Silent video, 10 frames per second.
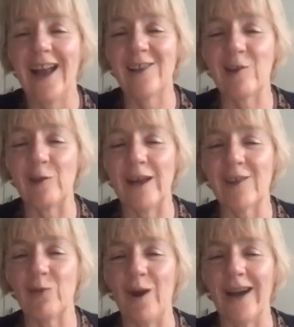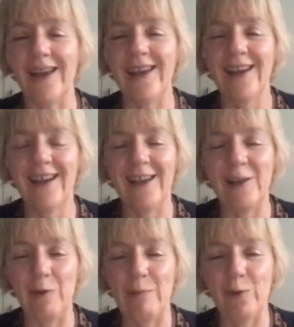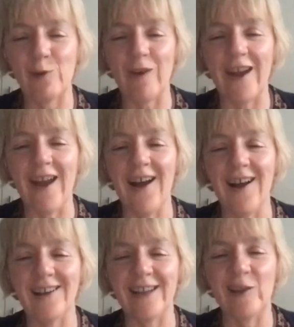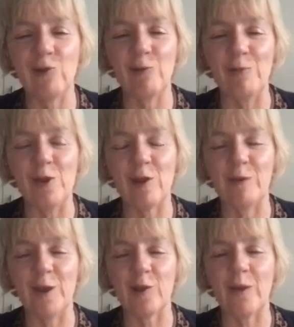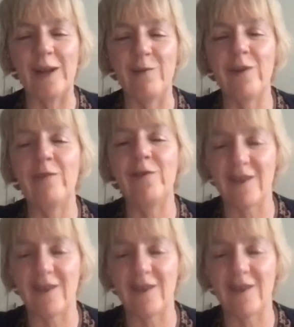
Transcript: And so that's why you know we push very hard that there shouldn't be just be a 2050